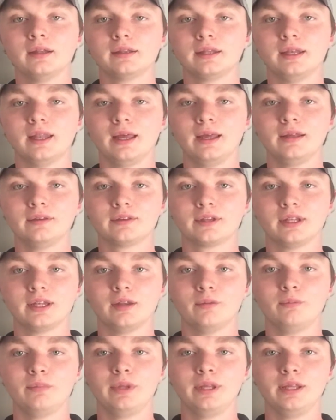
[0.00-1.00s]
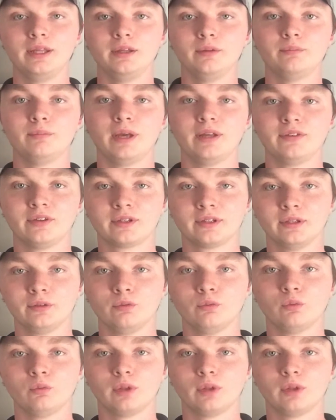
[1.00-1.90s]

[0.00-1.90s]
Today is going to be basically